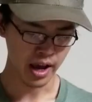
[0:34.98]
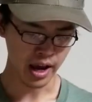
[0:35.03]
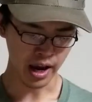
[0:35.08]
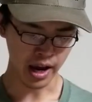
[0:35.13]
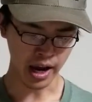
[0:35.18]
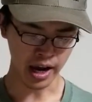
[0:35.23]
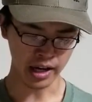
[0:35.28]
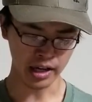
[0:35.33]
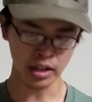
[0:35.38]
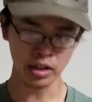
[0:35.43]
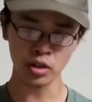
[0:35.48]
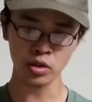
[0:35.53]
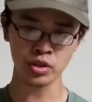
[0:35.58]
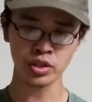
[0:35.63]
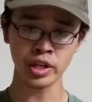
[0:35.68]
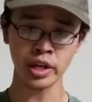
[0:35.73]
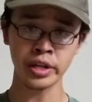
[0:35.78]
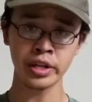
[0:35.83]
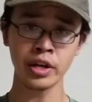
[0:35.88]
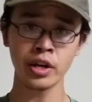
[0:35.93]
And in those
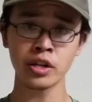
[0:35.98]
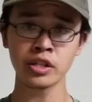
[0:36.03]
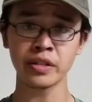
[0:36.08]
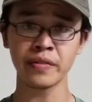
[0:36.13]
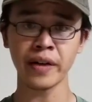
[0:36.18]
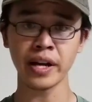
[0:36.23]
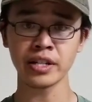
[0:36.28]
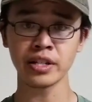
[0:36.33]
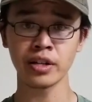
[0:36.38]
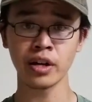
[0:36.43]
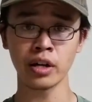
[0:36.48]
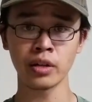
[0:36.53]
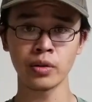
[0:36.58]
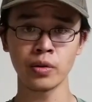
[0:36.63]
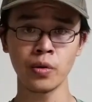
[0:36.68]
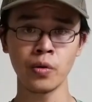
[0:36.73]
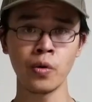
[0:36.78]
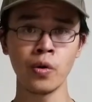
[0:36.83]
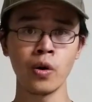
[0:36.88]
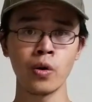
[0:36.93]
10 years, I've actually gone
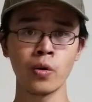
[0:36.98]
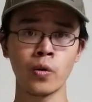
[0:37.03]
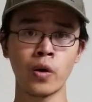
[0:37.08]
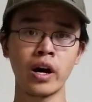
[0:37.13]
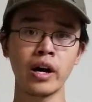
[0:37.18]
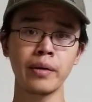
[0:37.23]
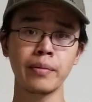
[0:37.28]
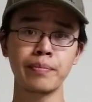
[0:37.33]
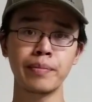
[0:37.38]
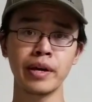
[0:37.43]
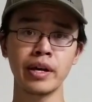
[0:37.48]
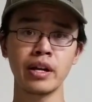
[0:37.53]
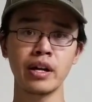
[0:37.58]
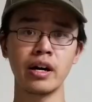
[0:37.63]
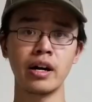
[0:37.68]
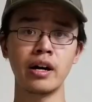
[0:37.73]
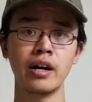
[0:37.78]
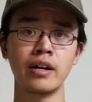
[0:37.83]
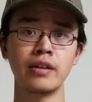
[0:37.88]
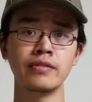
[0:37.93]
through quite a bit
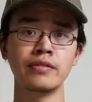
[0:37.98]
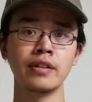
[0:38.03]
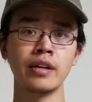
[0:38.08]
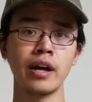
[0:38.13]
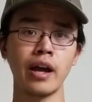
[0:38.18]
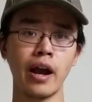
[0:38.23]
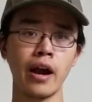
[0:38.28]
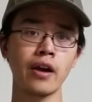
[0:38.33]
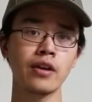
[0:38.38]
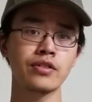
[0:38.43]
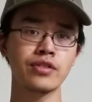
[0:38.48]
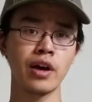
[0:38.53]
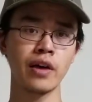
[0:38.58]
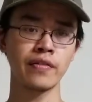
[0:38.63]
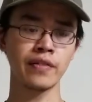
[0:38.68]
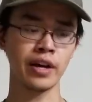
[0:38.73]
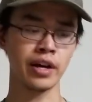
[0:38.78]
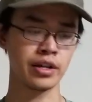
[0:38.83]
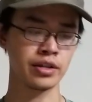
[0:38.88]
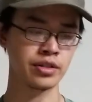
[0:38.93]
of airsoft
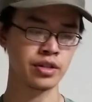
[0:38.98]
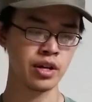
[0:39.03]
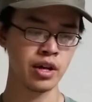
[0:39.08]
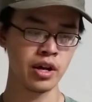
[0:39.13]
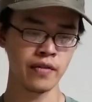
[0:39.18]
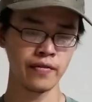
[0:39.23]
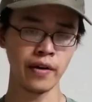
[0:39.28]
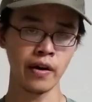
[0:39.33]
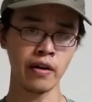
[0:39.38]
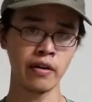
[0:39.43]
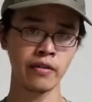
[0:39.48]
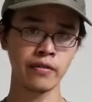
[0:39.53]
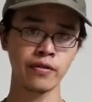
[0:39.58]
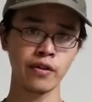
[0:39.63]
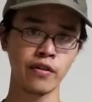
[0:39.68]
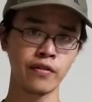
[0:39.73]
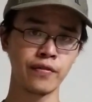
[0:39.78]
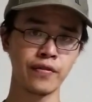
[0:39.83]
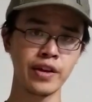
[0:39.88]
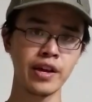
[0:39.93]
guns, varying
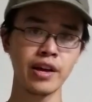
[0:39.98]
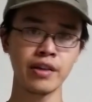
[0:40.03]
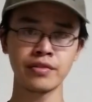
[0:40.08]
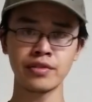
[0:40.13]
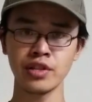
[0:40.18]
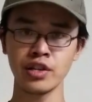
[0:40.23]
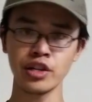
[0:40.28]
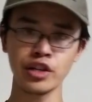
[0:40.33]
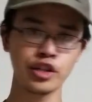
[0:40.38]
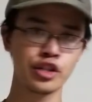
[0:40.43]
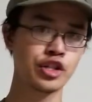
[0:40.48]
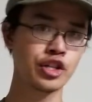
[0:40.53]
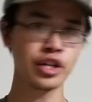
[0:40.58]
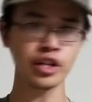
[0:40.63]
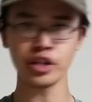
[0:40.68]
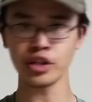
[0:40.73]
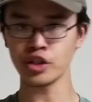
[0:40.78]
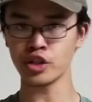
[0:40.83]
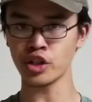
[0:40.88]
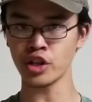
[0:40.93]
from VFC,
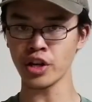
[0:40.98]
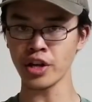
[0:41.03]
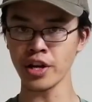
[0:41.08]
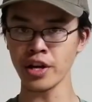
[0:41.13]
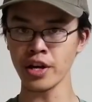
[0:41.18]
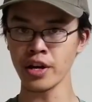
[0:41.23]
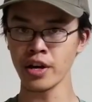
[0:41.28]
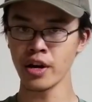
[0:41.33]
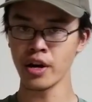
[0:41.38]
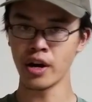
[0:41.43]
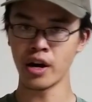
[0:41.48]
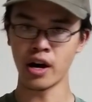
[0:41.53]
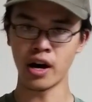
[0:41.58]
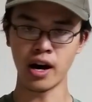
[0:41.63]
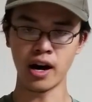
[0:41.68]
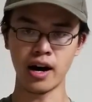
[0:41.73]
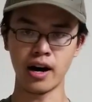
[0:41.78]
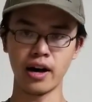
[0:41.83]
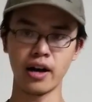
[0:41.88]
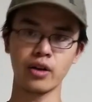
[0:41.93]
G&G,
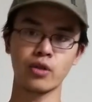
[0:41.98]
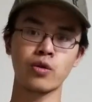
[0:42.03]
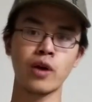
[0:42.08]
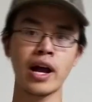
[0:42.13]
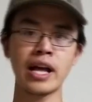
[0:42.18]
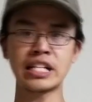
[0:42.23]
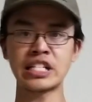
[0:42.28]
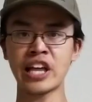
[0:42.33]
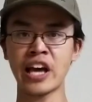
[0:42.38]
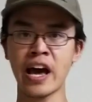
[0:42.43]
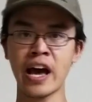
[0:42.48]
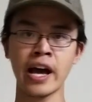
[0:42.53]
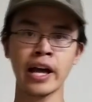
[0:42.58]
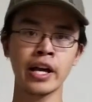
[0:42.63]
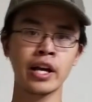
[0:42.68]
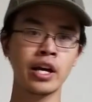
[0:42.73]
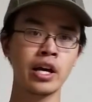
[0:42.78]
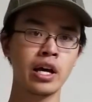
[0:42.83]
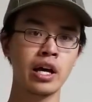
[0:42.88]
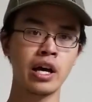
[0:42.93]
Crytek,
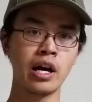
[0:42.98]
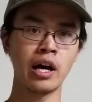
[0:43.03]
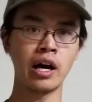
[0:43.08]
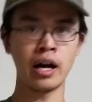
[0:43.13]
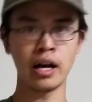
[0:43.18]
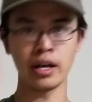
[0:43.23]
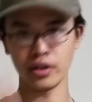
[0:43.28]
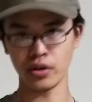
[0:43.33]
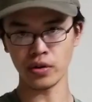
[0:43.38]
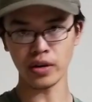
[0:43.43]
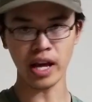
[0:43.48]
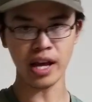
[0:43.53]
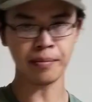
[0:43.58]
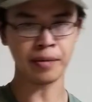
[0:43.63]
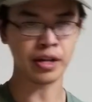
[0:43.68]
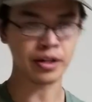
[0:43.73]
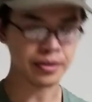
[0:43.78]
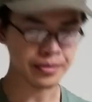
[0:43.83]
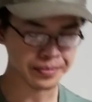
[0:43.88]
you name it.